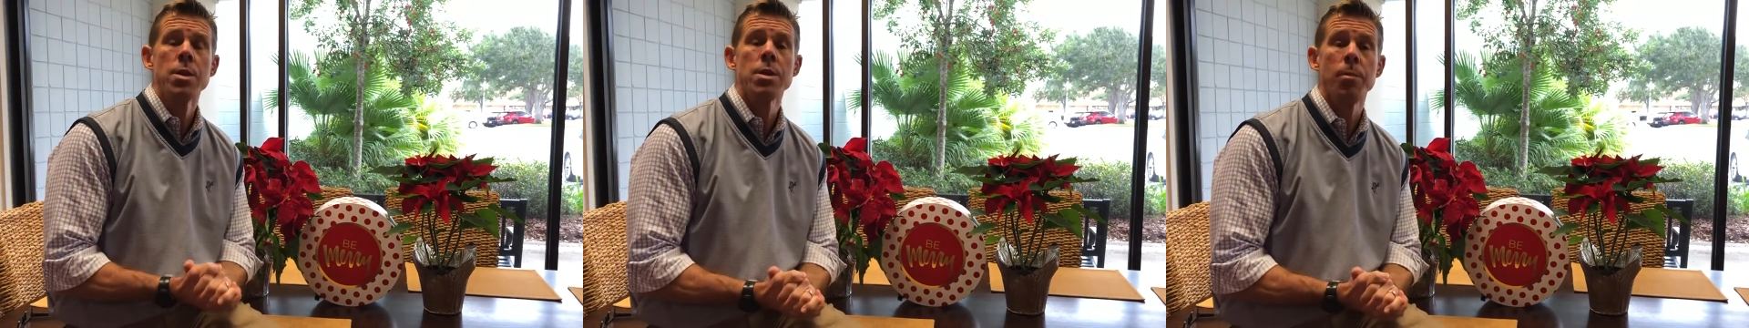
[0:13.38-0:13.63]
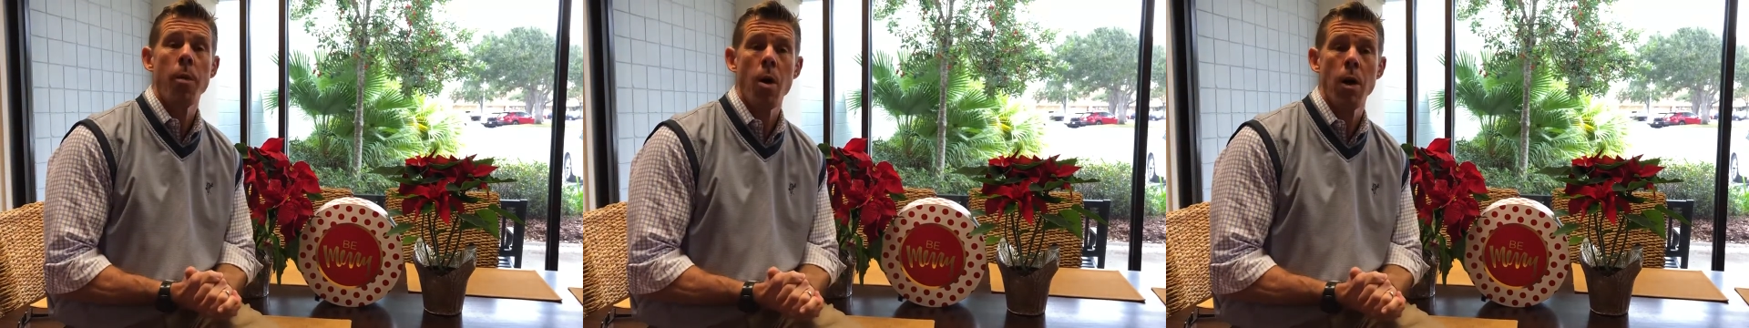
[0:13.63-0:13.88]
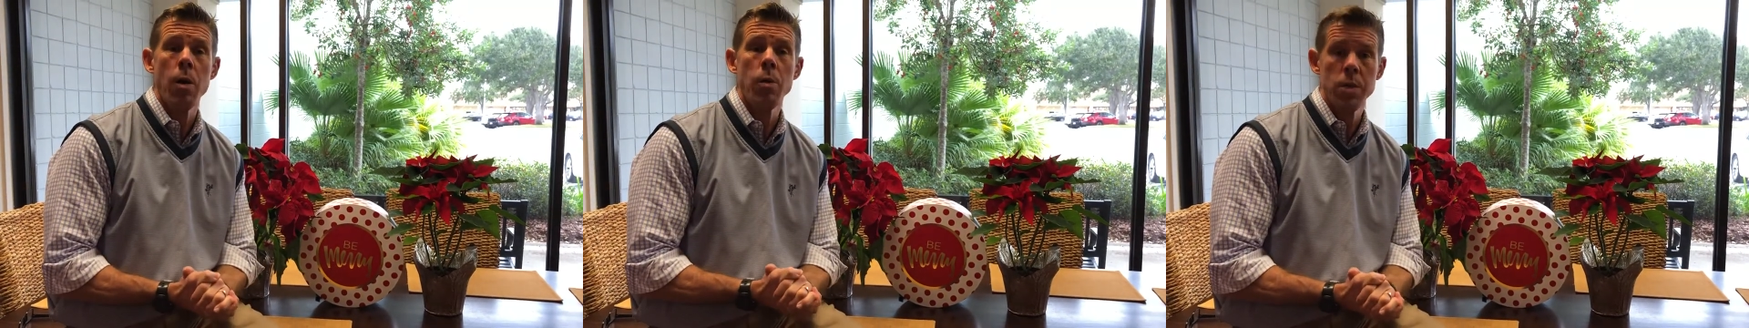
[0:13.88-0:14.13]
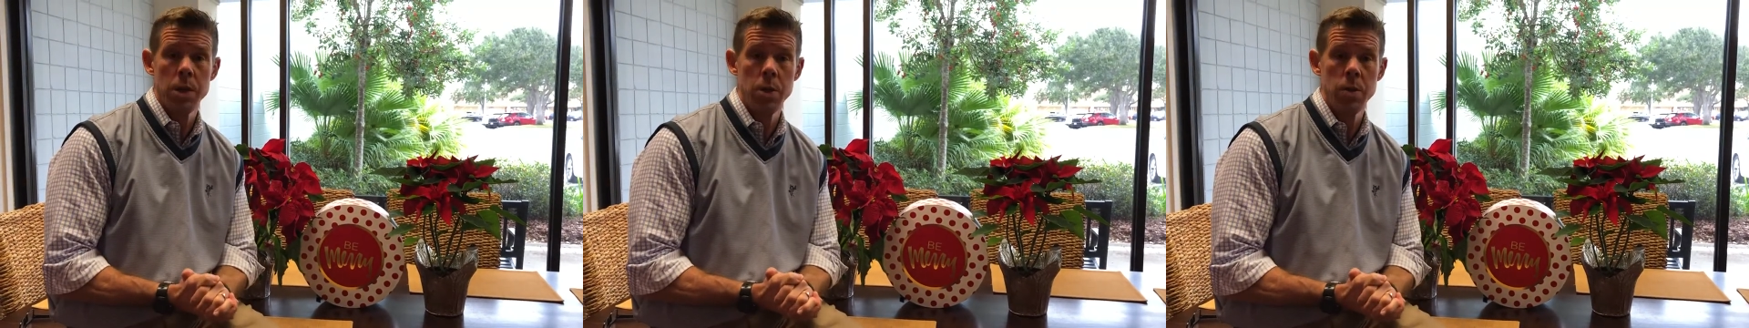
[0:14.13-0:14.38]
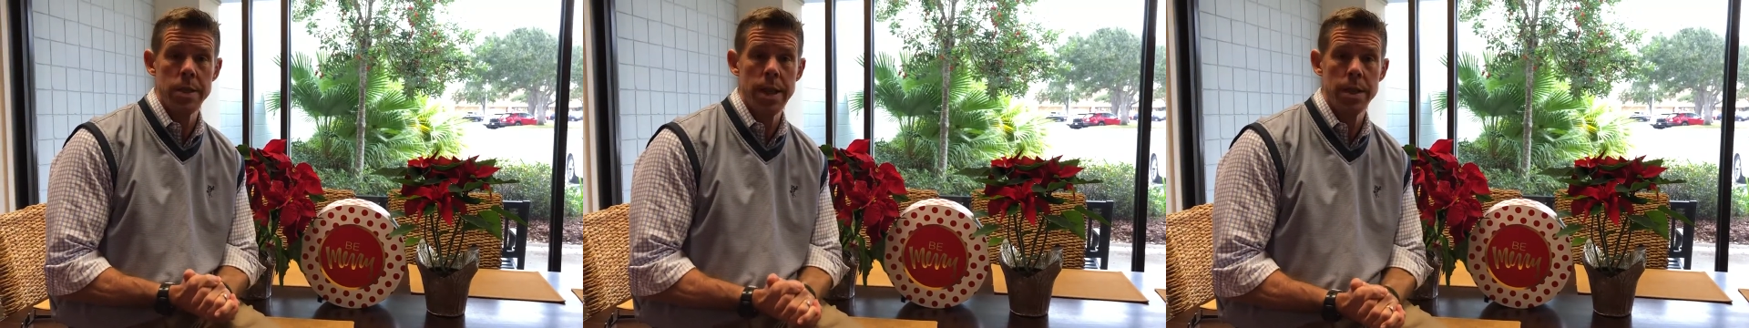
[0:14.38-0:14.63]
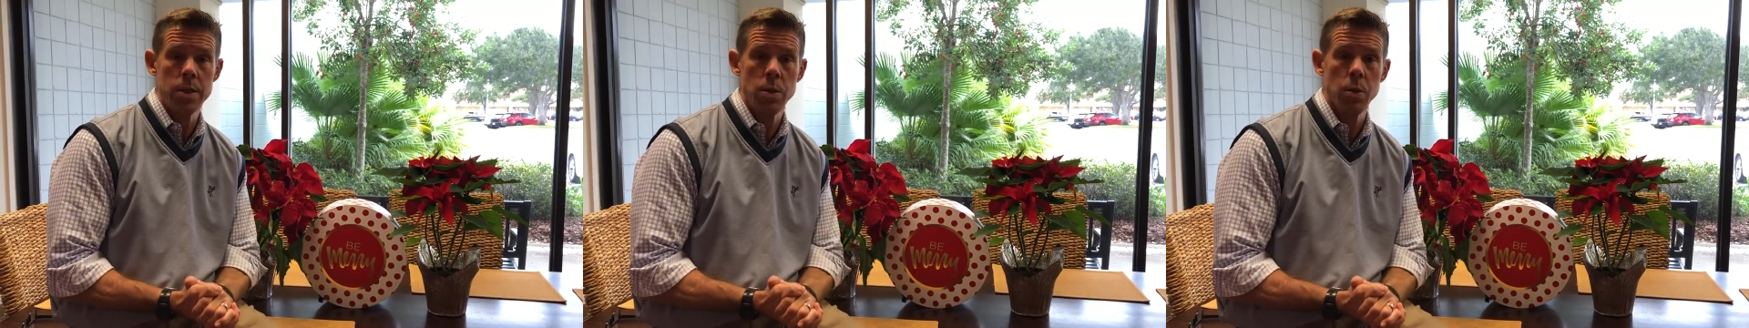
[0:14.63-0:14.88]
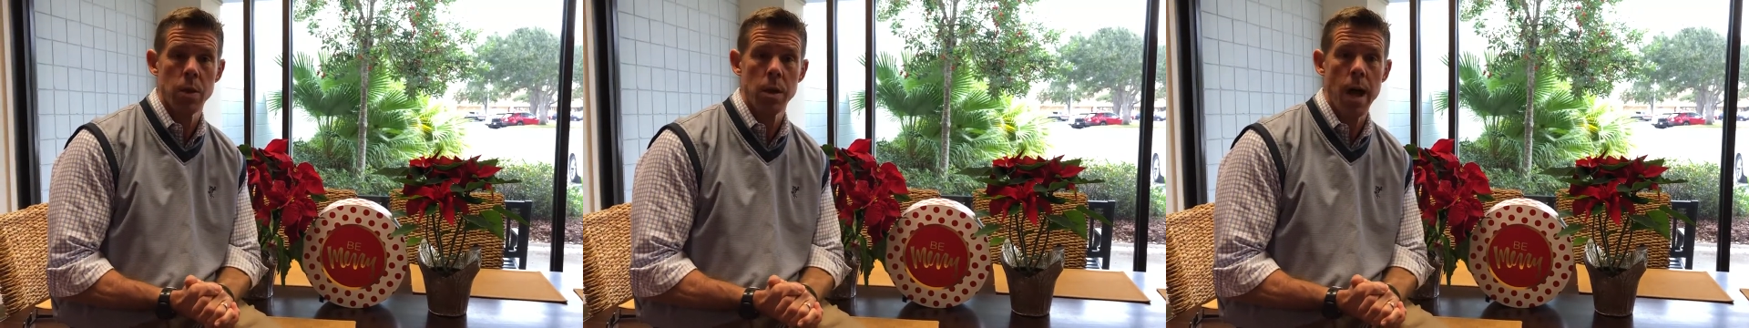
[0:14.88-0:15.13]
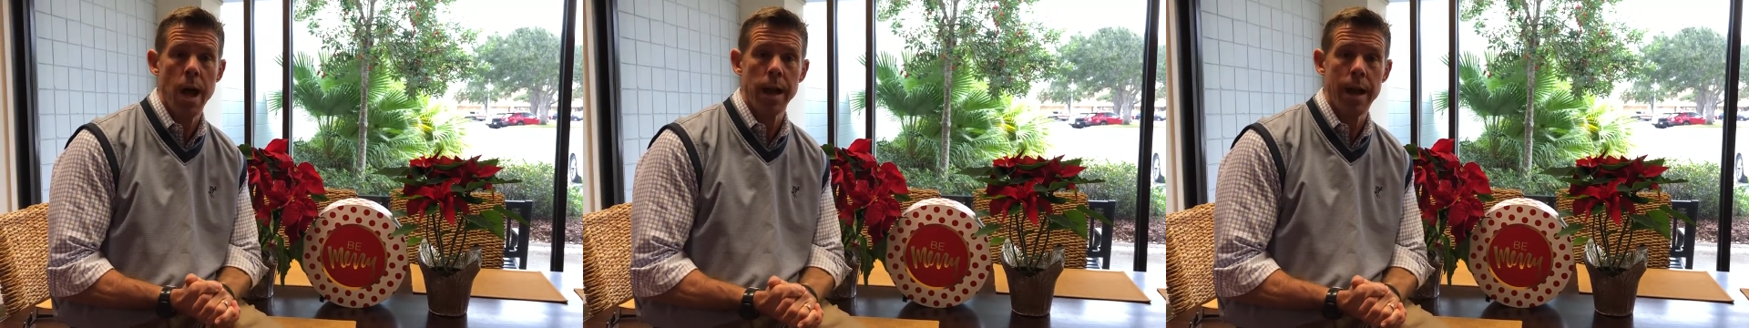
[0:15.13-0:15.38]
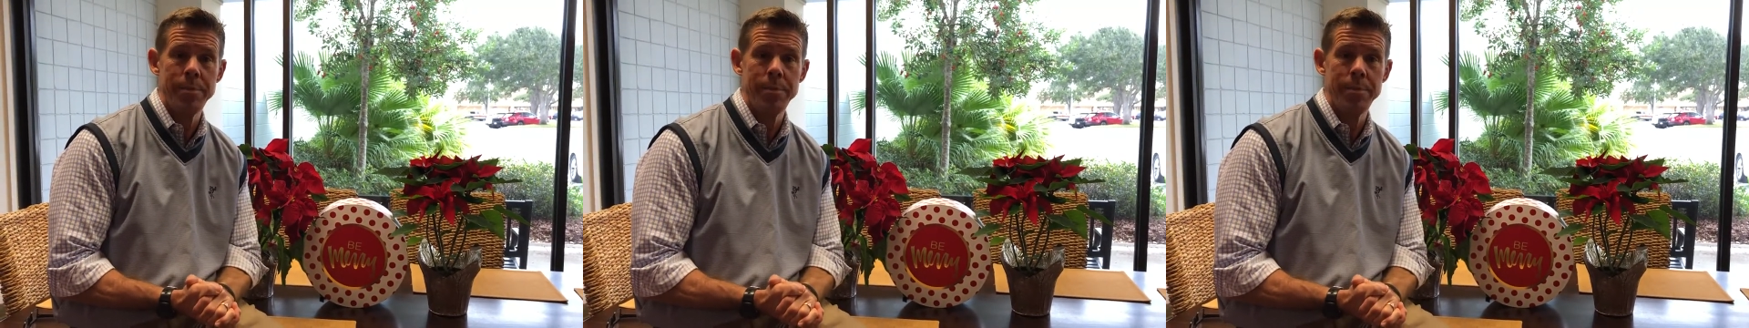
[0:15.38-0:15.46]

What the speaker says: Tomorrow, Tuesday at 2 o'clock,